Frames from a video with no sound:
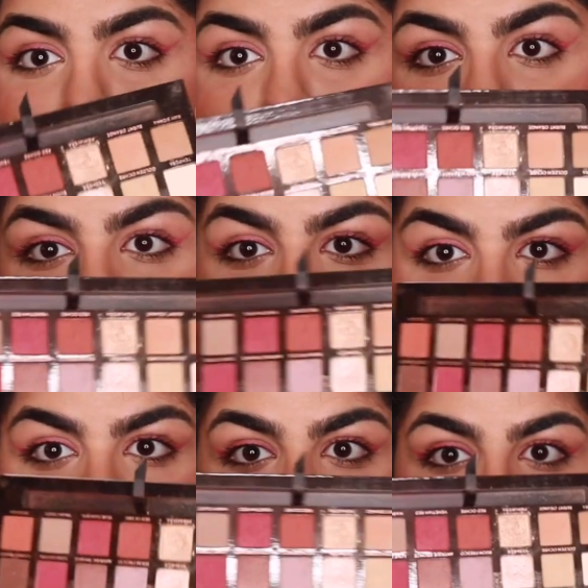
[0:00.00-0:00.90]
good like
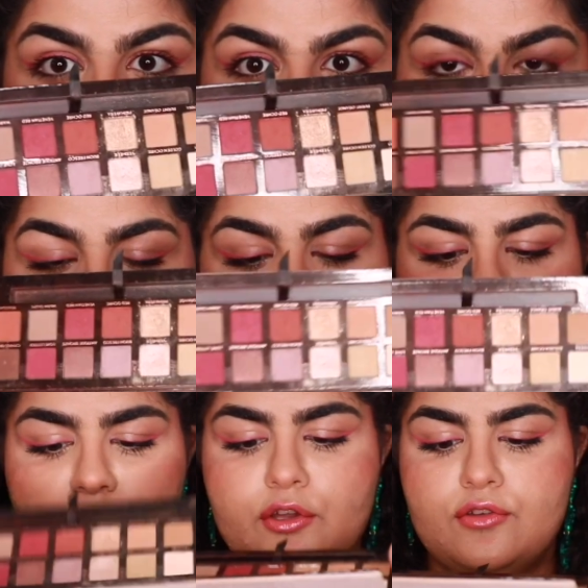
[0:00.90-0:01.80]
palette
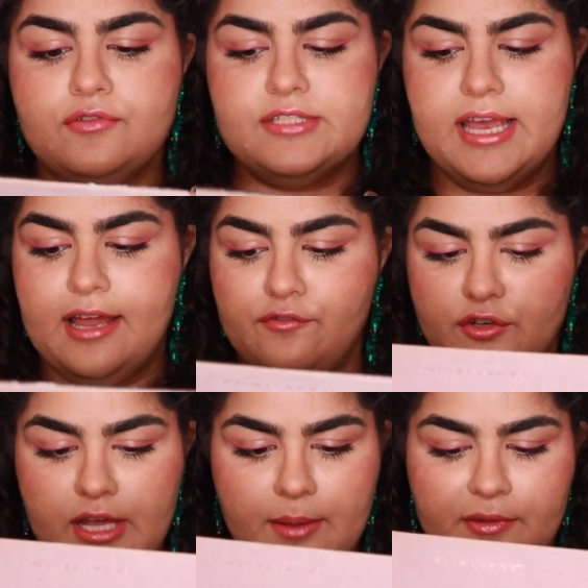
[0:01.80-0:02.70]
that you can use for day and for
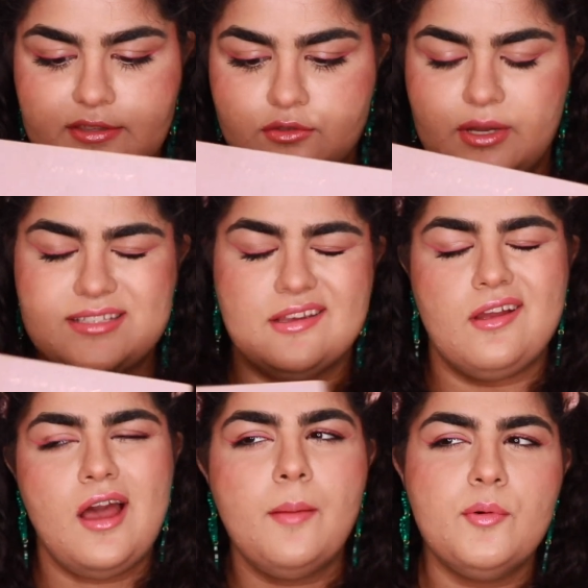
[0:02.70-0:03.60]
night, but this also has a
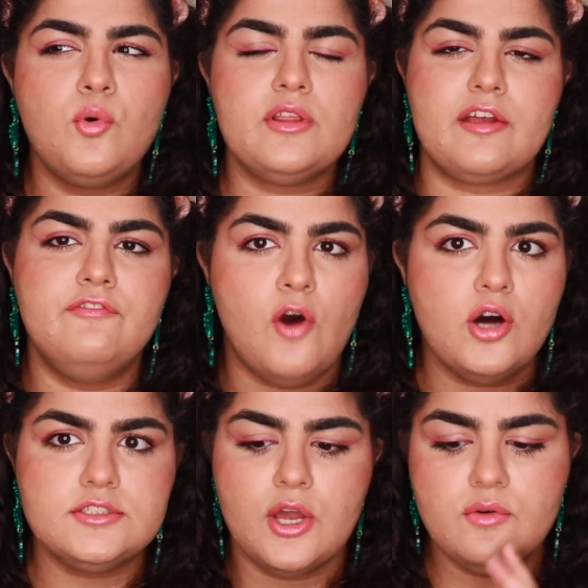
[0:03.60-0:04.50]
couple more like
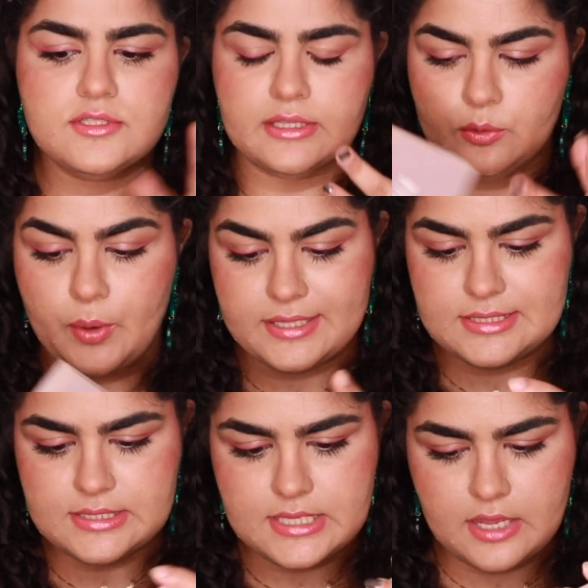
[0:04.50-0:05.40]
fall tones and like reds
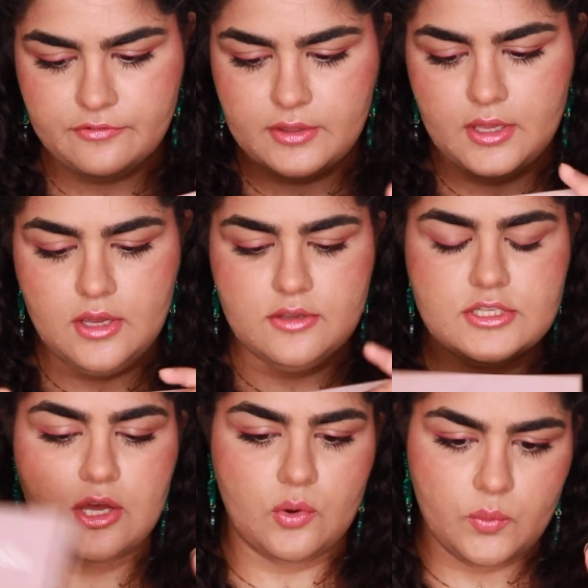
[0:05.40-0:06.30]
and stuff.
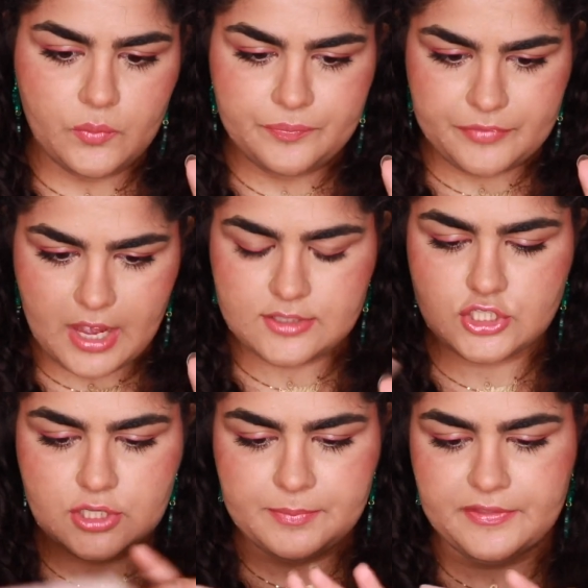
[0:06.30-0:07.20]
So I
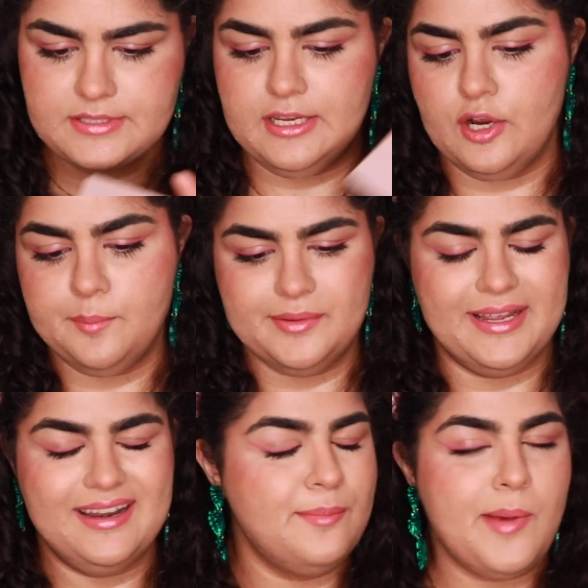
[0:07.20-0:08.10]
also put this in here, but
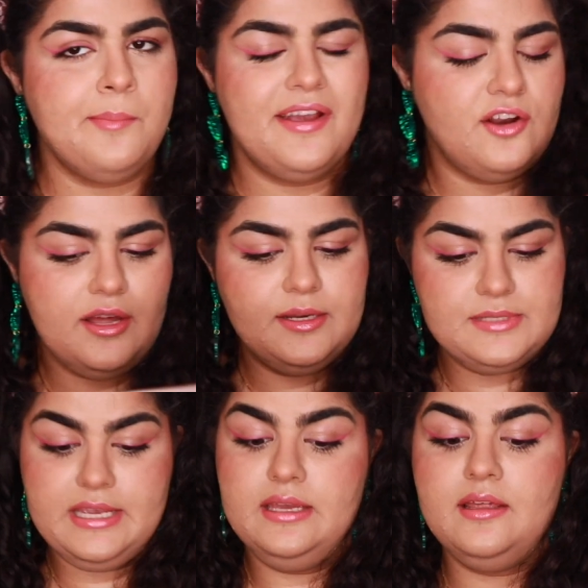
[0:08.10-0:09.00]
again, I might not end up
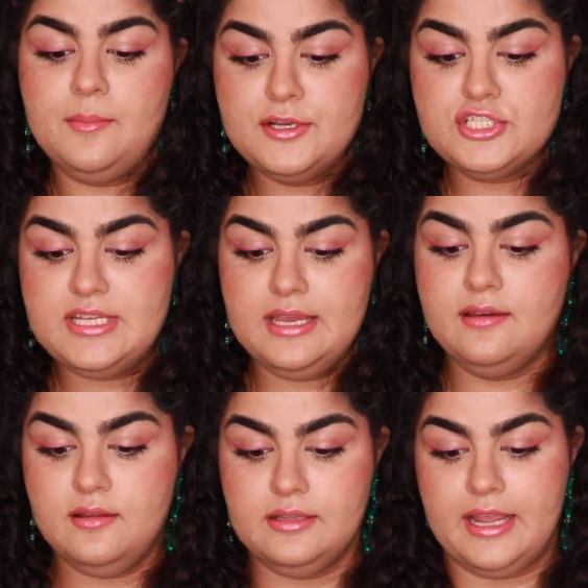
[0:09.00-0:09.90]
taking it. I might just take,
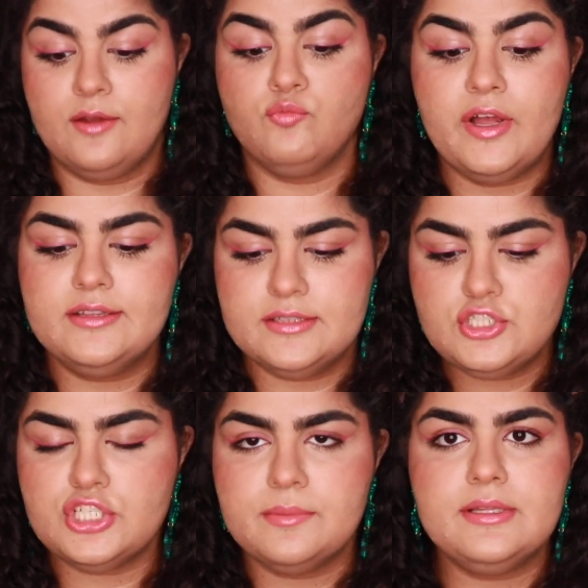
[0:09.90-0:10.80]
like I
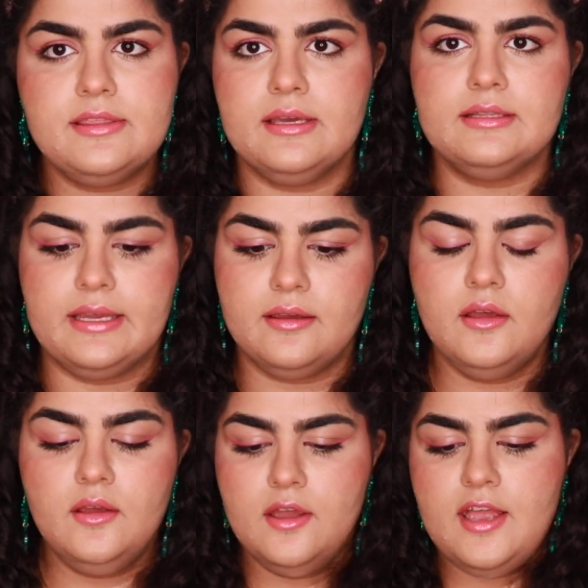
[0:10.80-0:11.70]
legitimately think like
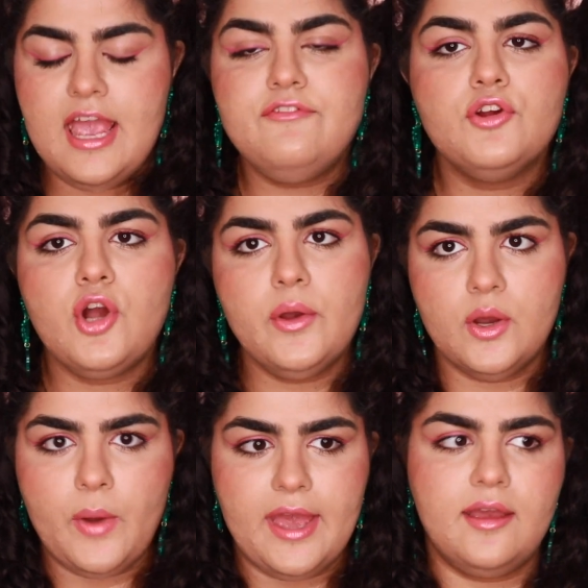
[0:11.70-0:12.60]
if you're going
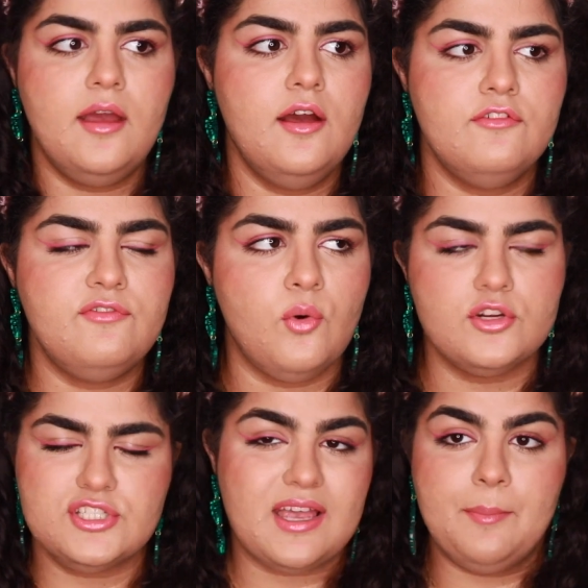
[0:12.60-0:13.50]
away for
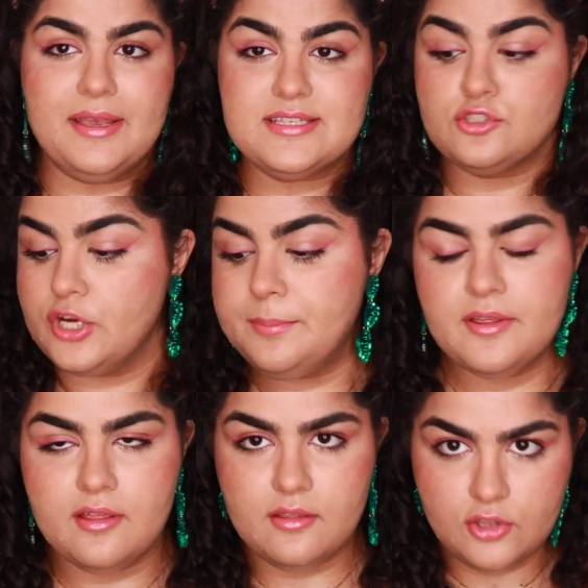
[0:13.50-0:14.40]
just like a basic trip,
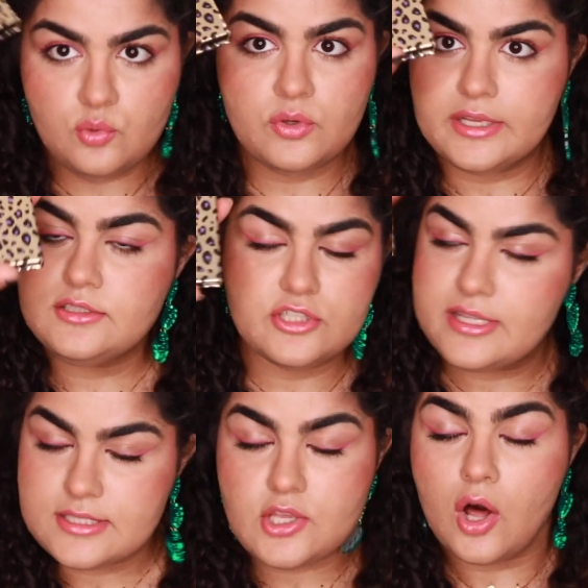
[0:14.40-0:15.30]
you can, this is